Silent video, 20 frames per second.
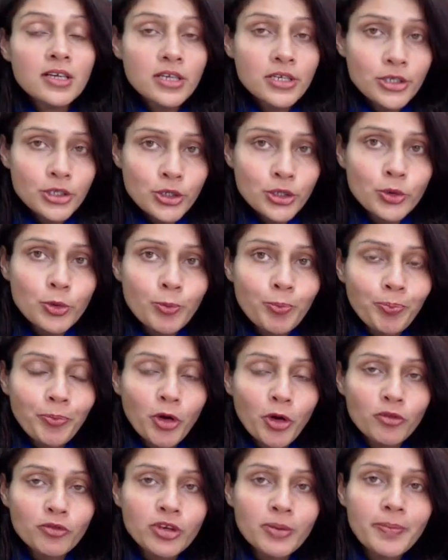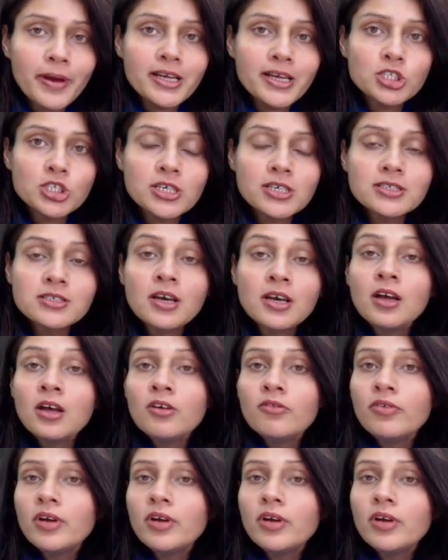issue of debentures